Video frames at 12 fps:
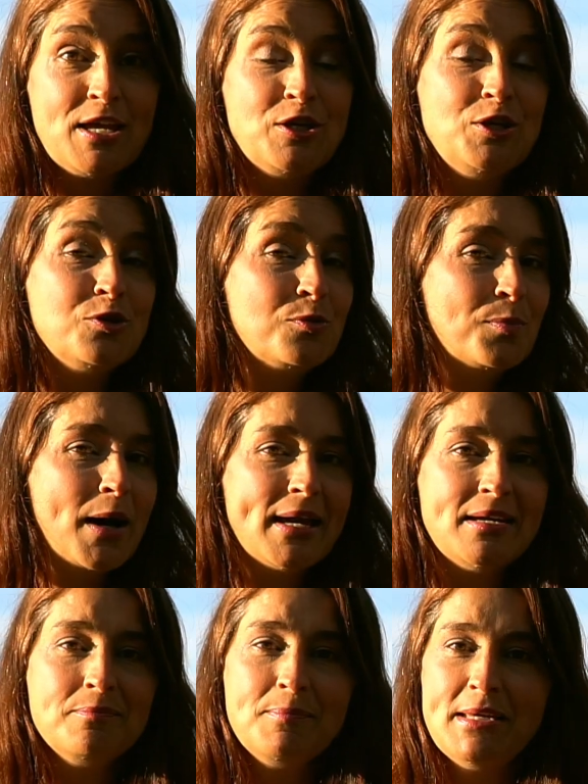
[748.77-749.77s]
You
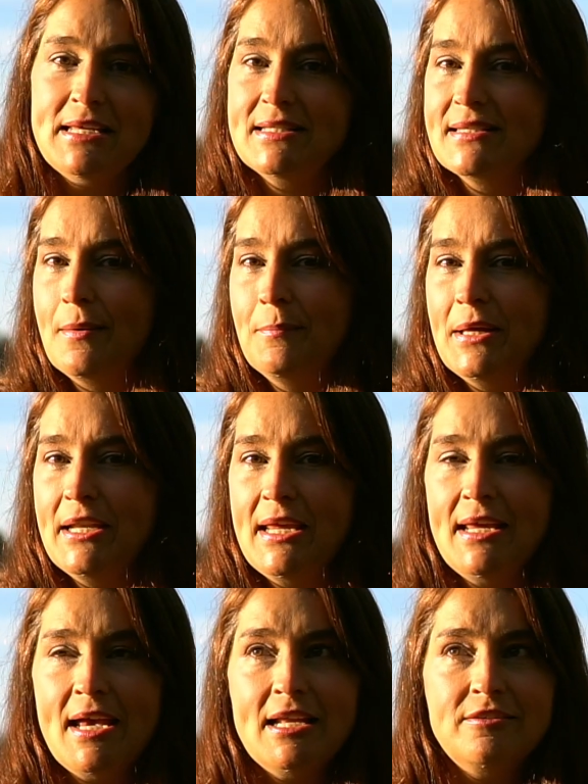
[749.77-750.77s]
might meet
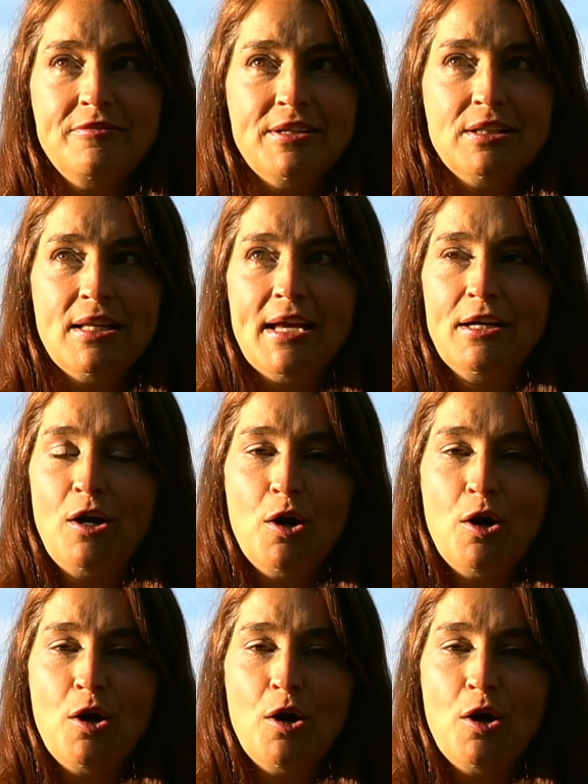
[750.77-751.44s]
somebody and feel like,